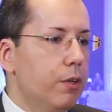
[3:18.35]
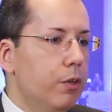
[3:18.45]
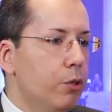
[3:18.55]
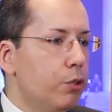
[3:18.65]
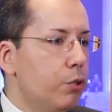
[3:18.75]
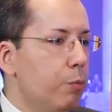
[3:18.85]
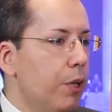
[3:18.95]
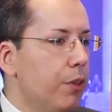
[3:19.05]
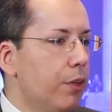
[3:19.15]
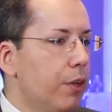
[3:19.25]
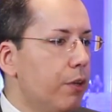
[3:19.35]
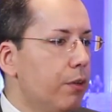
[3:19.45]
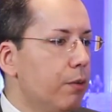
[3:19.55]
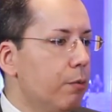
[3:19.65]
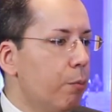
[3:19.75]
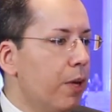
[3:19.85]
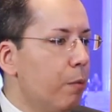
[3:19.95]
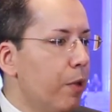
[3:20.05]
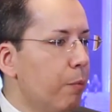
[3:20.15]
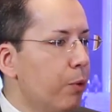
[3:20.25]
It used to be that many
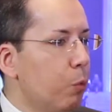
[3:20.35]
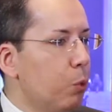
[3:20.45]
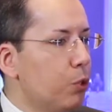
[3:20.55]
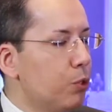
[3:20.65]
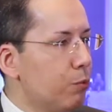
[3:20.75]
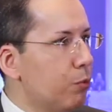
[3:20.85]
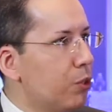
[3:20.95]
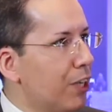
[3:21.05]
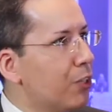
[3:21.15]
people would stick